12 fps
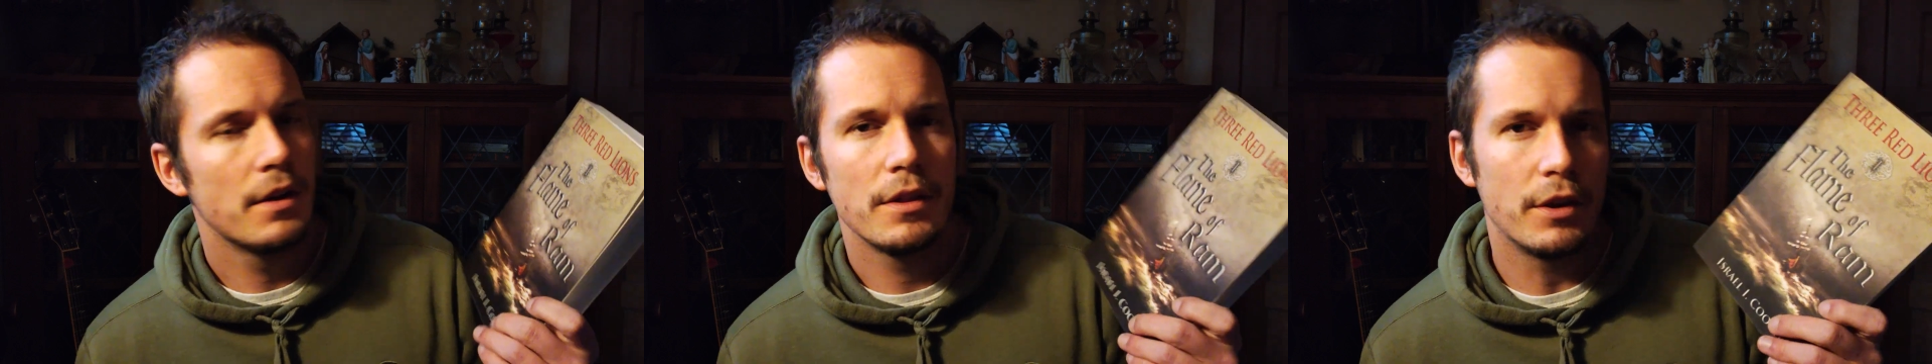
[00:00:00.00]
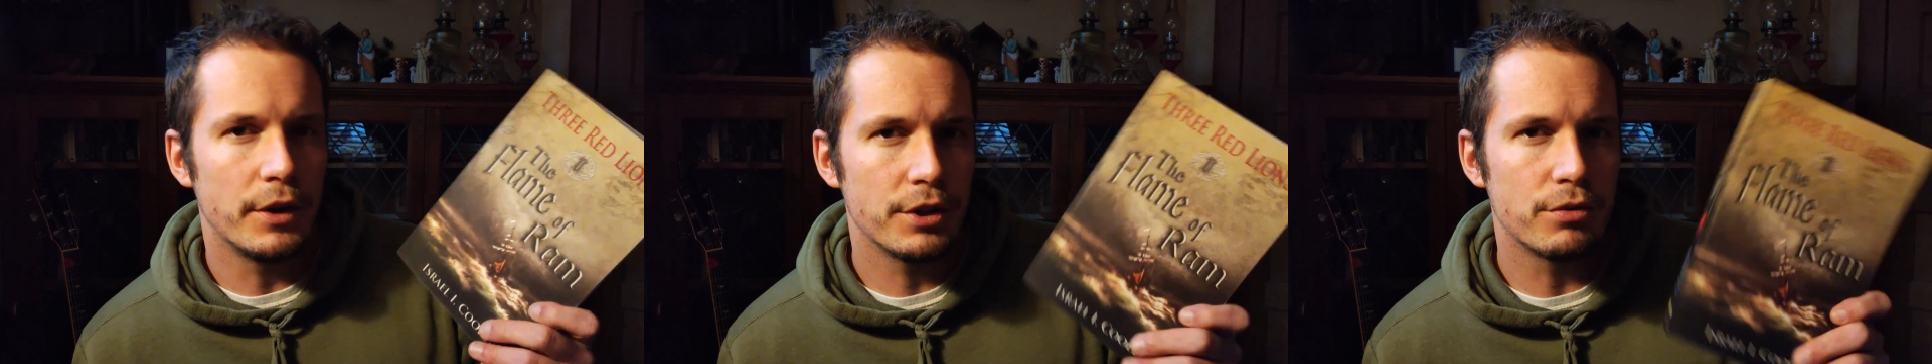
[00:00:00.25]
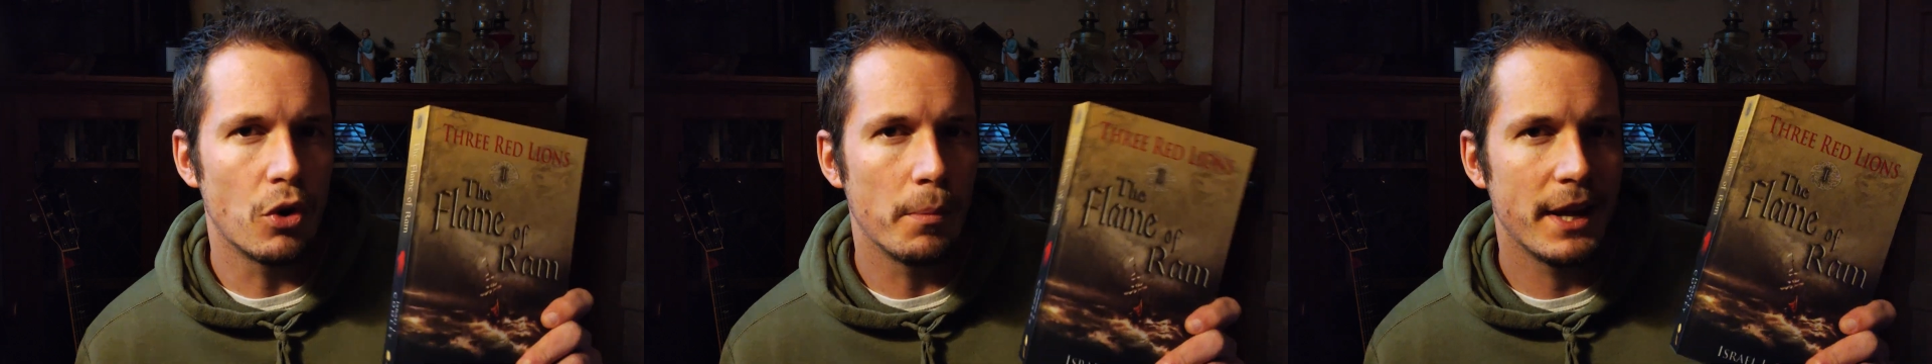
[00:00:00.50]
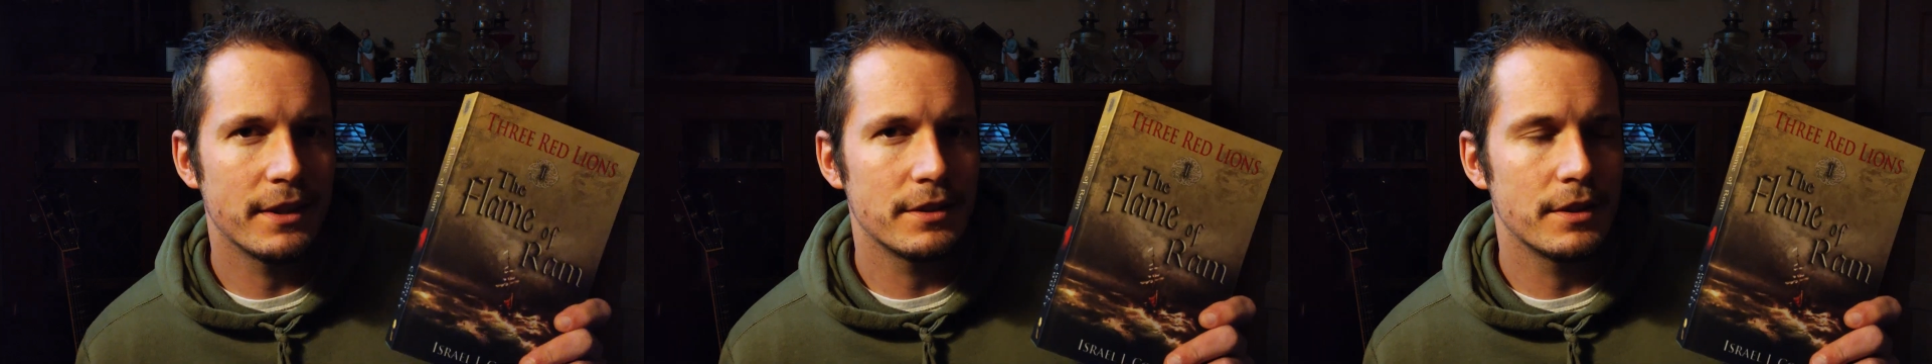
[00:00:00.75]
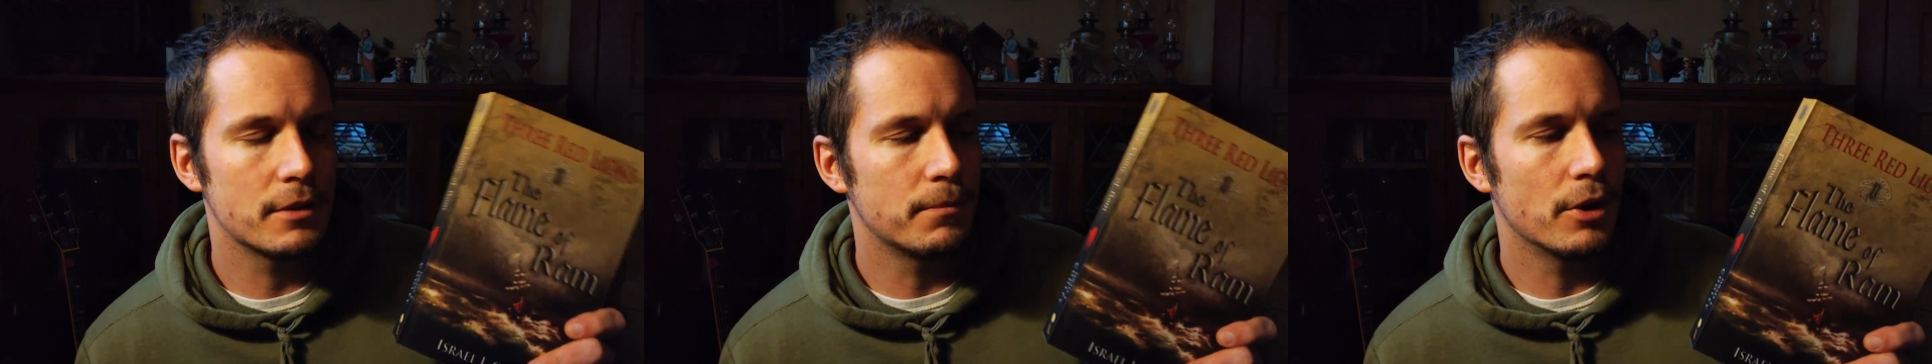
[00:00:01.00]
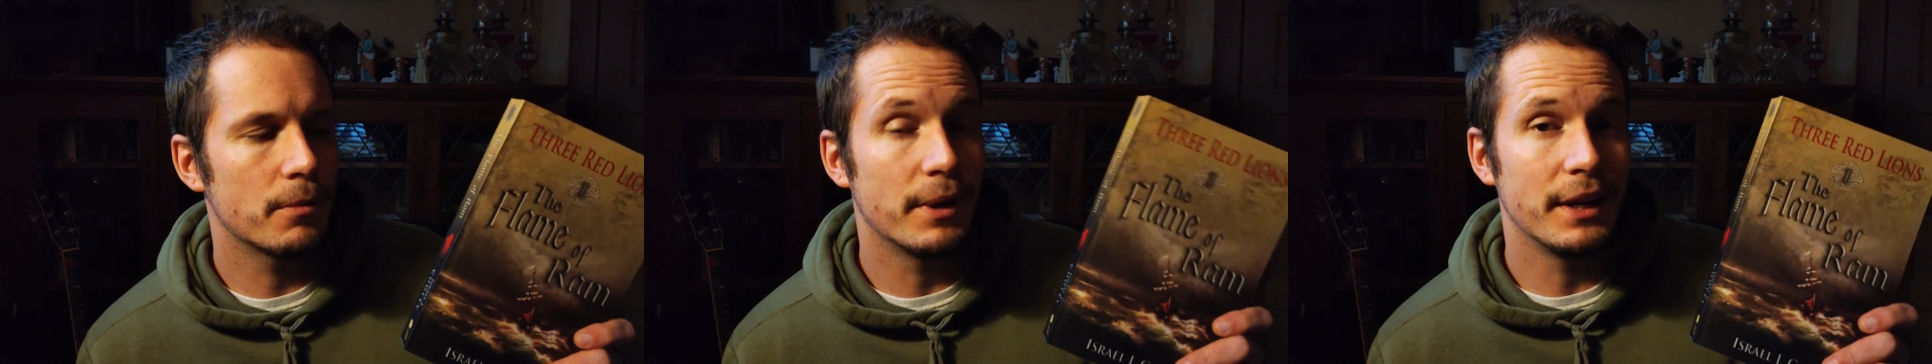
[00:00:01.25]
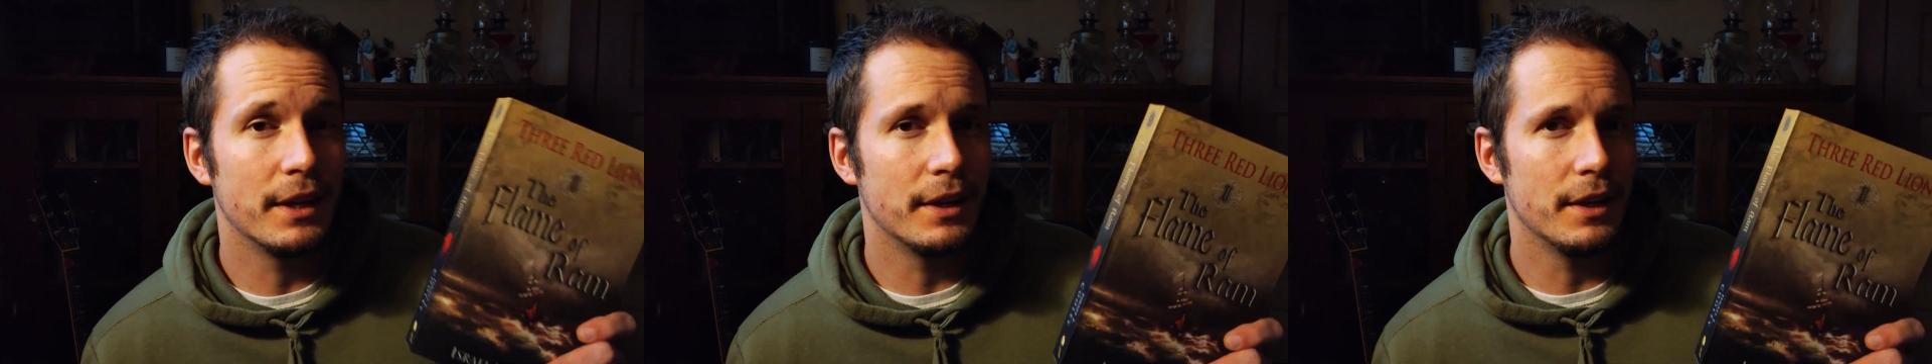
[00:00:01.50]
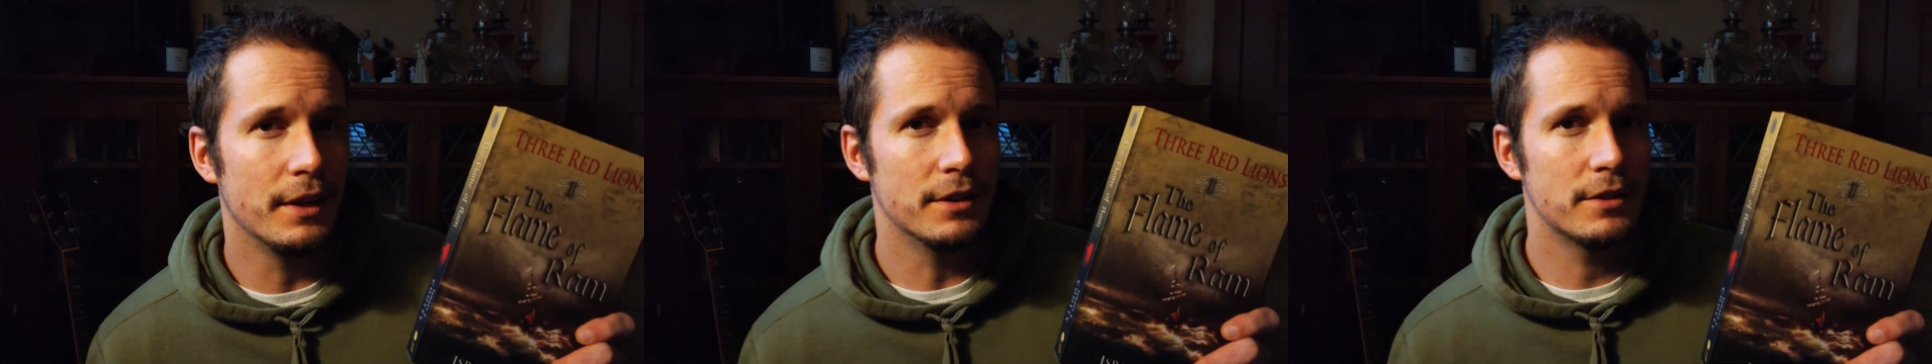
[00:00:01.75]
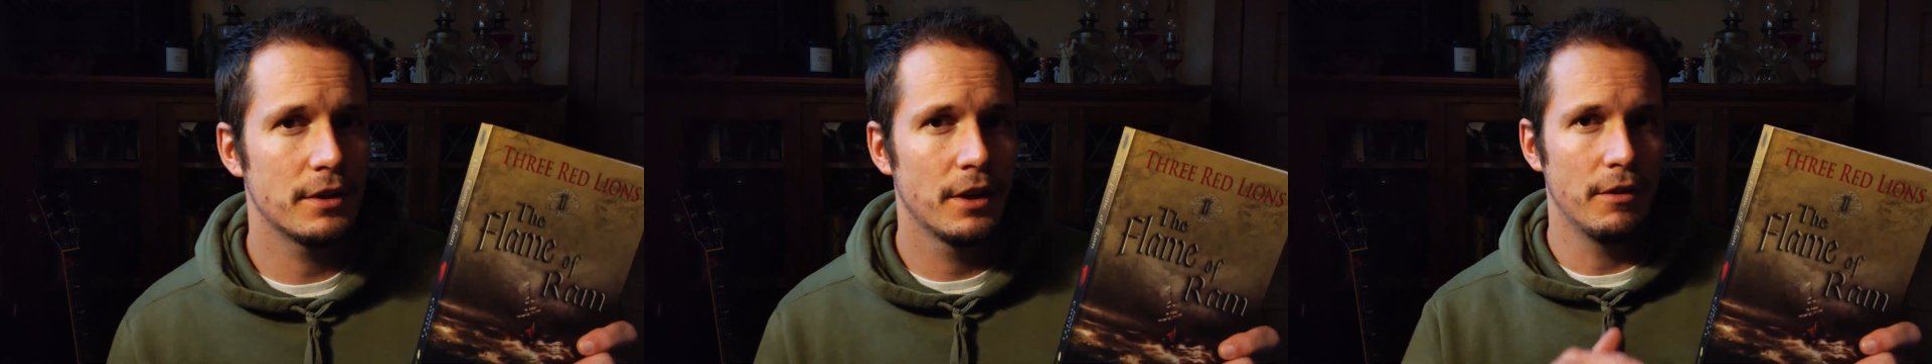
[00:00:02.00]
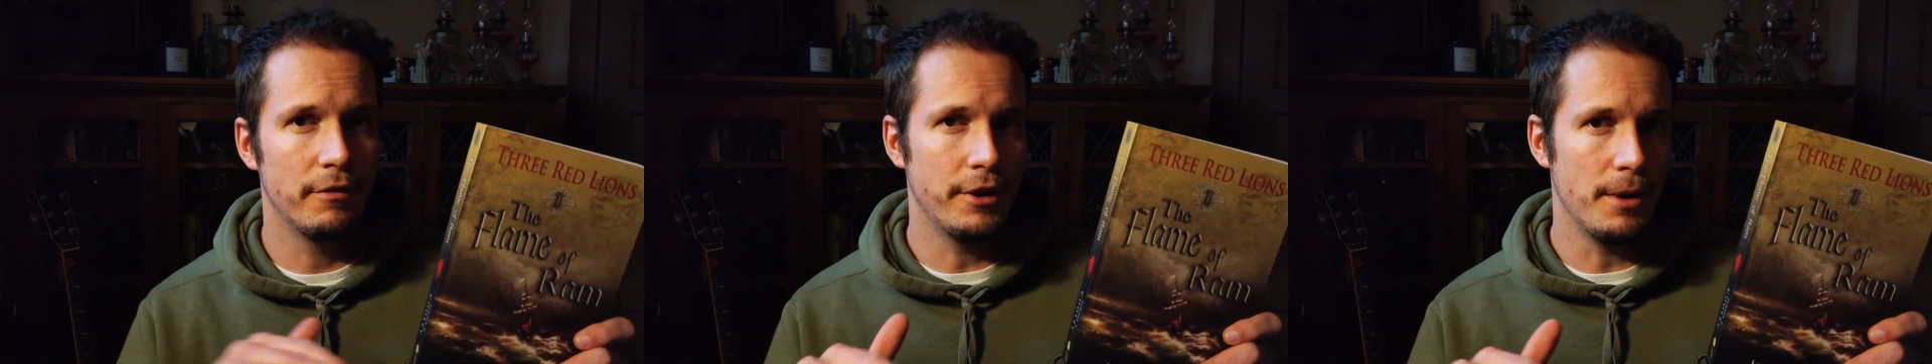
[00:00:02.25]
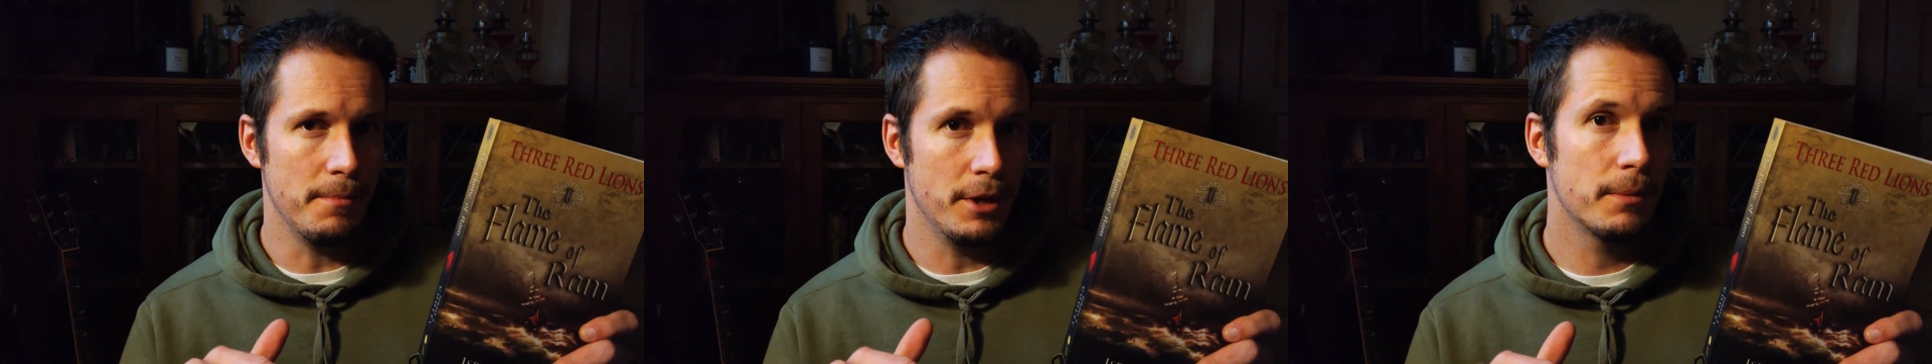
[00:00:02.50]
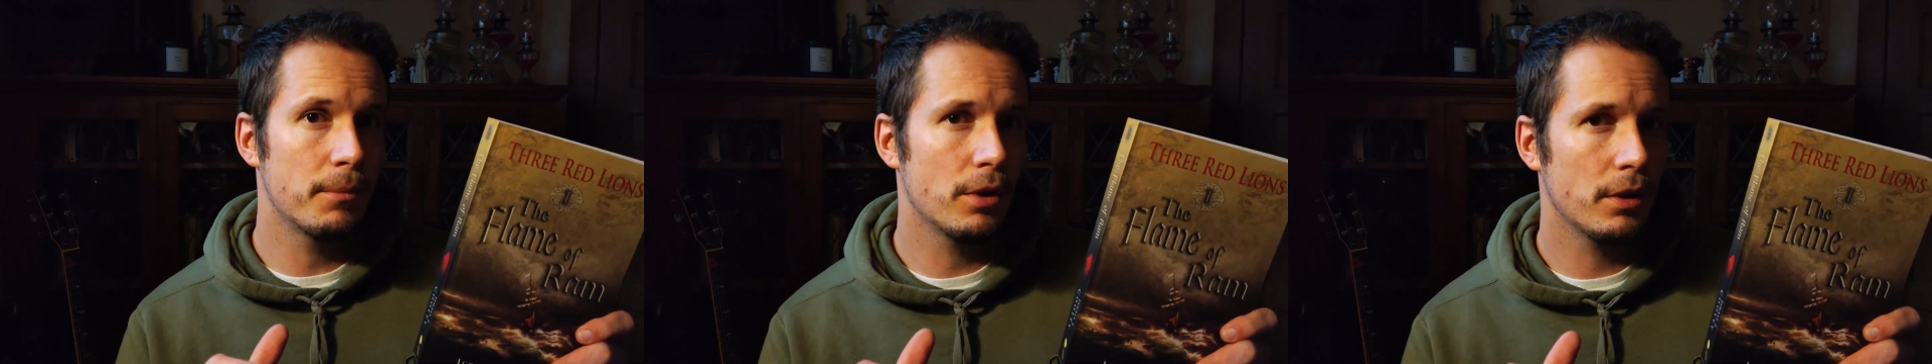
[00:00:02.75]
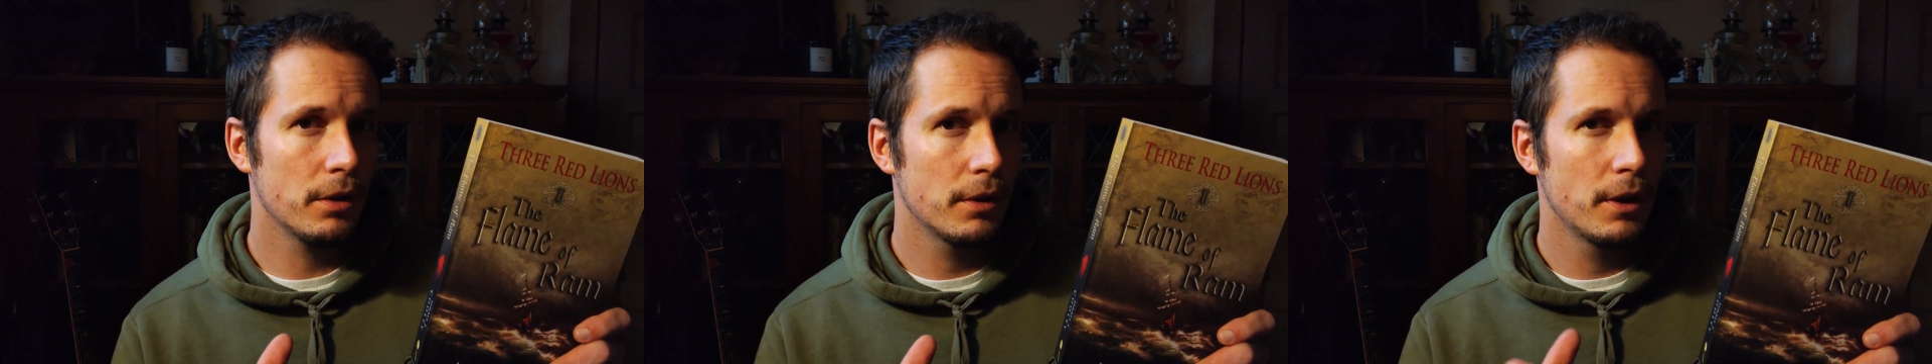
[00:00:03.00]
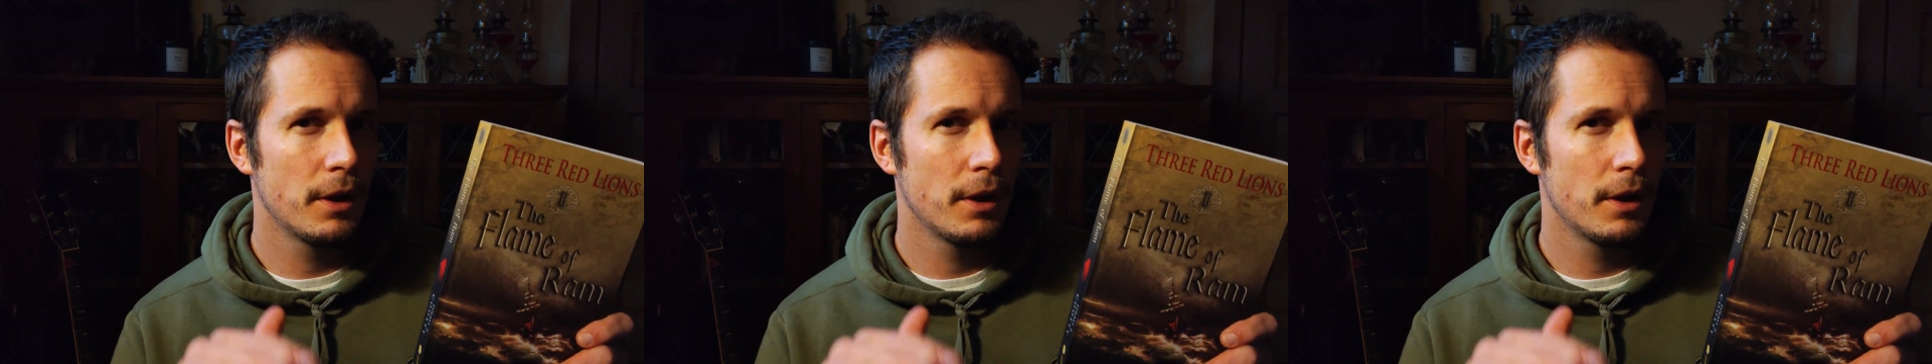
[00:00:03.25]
there is romance in this book, but it is very minimal